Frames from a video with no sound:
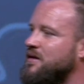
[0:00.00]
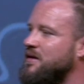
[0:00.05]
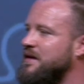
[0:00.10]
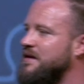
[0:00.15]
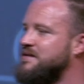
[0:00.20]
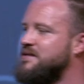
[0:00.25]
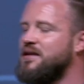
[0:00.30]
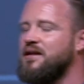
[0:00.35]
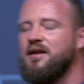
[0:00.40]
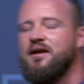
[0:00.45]
and
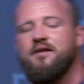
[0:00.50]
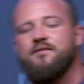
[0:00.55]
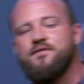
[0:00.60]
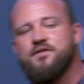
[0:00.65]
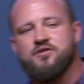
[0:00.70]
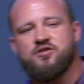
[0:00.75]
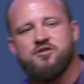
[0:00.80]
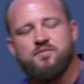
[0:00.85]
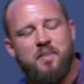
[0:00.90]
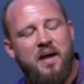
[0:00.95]
to love your
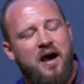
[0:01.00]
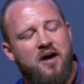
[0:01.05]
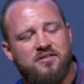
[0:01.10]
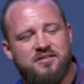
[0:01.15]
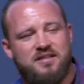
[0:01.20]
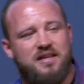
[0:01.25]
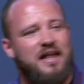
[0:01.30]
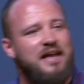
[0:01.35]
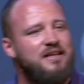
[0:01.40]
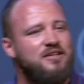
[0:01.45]

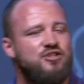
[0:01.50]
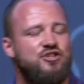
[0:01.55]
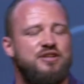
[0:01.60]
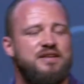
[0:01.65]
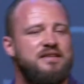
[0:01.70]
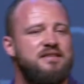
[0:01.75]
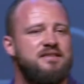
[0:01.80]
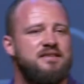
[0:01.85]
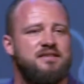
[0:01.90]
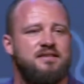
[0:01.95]
spouse like
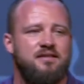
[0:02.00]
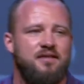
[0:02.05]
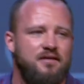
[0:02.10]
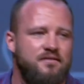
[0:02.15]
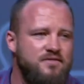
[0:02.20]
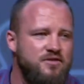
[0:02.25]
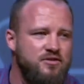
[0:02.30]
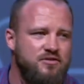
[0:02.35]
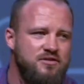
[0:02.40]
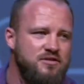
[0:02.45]
Jesus
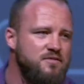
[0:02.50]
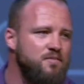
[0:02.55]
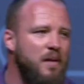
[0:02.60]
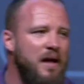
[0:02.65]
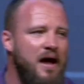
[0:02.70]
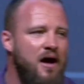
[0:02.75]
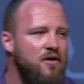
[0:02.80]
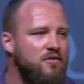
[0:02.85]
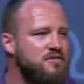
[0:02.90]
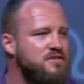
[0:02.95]
loves your
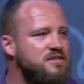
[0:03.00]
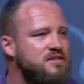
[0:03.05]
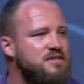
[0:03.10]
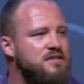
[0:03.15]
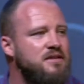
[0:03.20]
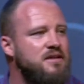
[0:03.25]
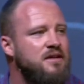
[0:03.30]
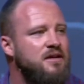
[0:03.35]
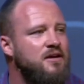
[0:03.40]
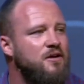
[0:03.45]
spouse,
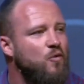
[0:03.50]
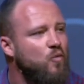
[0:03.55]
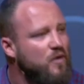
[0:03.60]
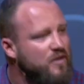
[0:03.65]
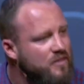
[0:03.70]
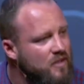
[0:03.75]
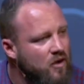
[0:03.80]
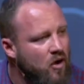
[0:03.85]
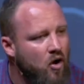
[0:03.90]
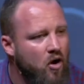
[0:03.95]
with
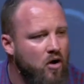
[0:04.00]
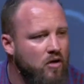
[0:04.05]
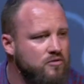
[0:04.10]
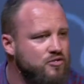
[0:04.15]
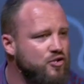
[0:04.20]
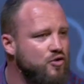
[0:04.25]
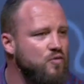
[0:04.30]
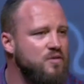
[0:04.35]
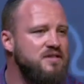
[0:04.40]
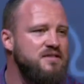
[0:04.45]
an
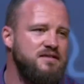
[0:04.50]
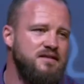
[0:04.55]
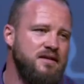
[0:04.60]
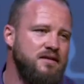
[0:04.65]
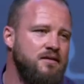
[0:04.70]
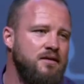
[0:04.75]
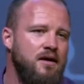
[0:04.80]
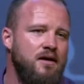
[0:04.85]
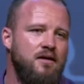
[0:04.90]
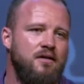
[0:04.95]
altruistic
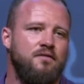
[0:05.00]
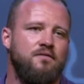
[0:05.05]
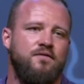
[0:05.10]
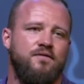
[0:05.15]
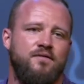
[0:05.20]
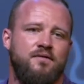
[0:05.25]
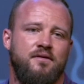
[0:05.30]
love,